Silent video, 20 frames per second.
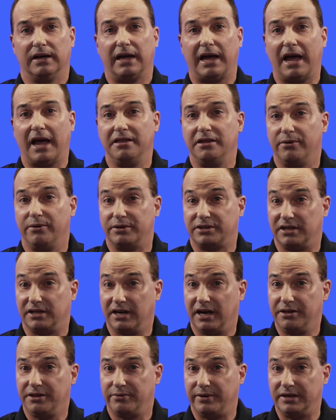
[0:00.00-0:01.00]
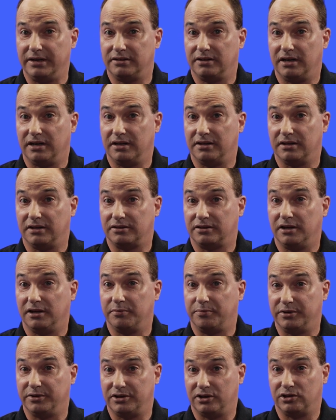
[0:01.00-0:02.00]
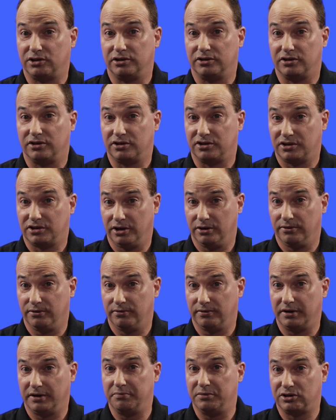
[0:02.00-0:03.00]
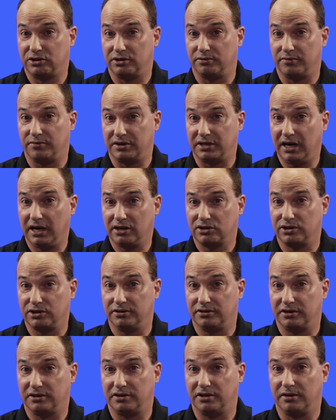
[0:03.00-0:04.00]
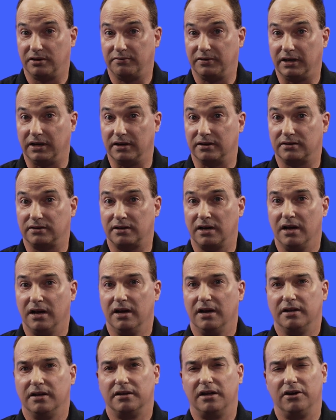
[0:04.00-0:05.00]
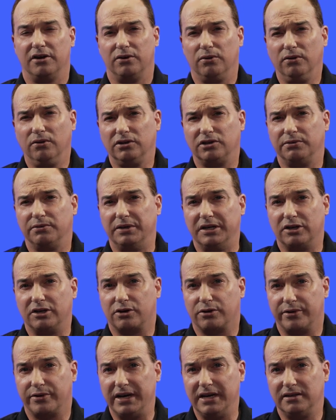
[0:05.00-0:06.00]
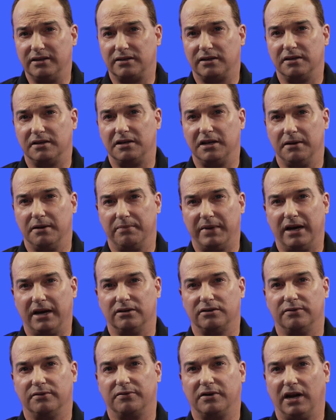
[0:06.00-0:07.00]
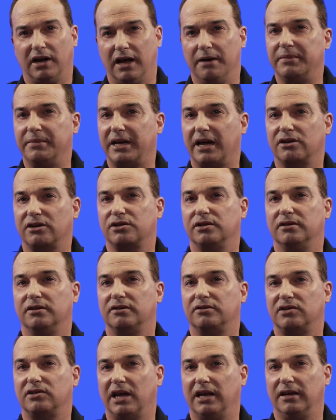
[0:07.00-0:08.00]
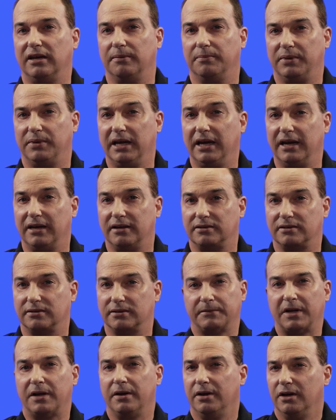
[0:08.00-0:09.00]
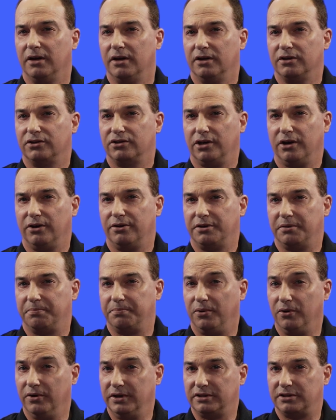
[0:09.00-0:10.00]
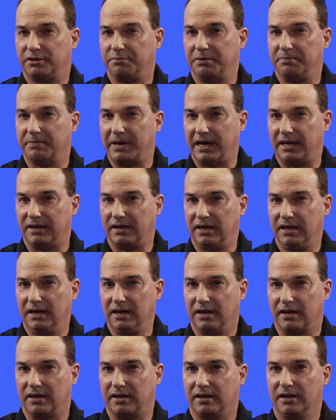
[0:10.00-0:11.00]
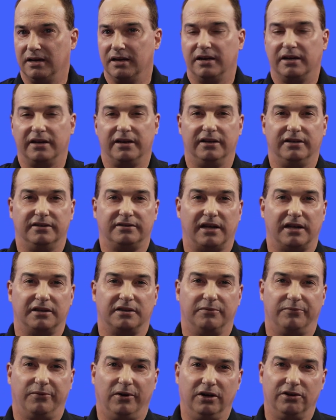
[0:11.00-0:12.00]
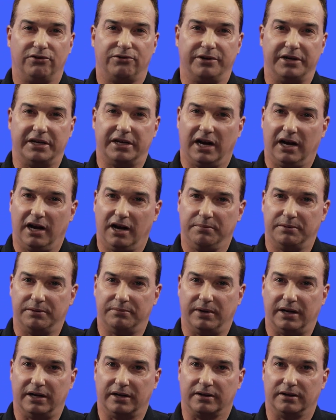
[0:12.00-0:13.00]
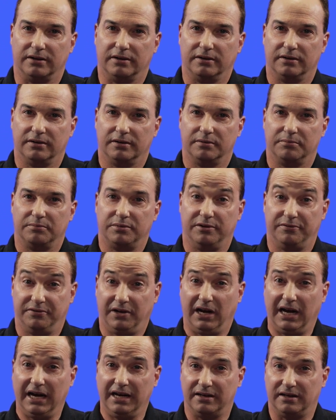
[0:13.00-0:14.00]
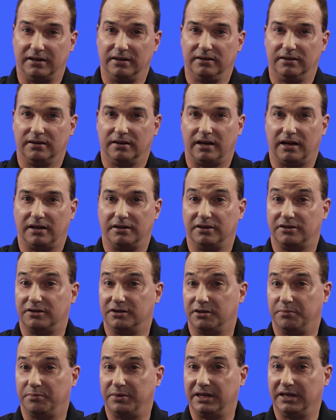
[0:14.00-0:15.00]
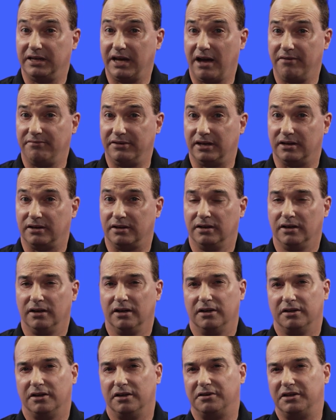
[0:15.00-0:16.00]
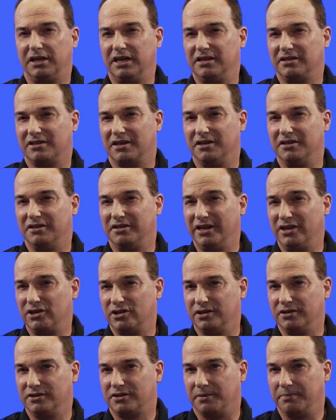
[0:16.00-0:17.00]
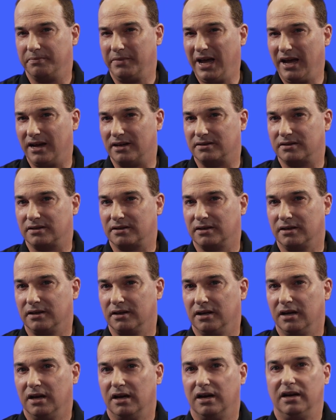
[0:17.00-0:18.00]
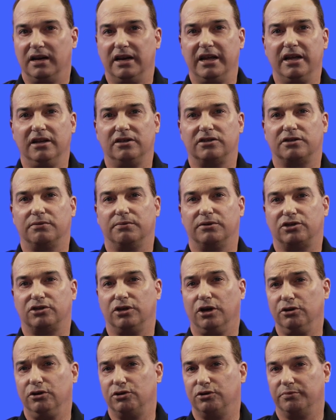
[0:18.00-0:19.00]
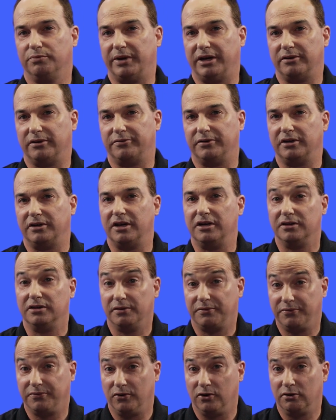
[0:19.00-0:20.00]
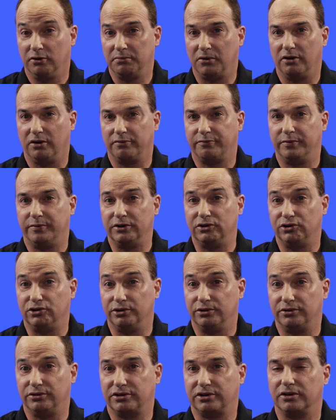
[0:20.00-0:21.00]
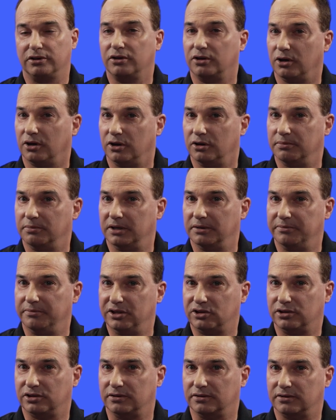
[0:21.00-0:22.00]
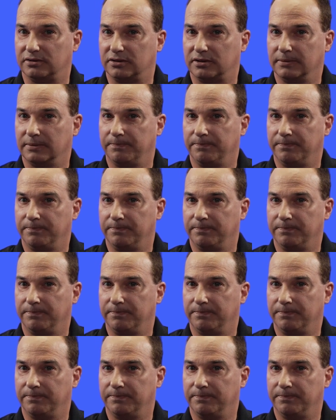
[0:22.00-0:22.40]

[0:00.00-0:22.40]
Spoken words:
and there is another entity that's in a position to sell emission reduction certificates, then it ought to increase the amount of climate action that's taking place. So the point to be made here is that the voluntary carbon market, provided, and this is a big caveat, that these conditions are met, leads to a social benefit in the form of reduced global emissions.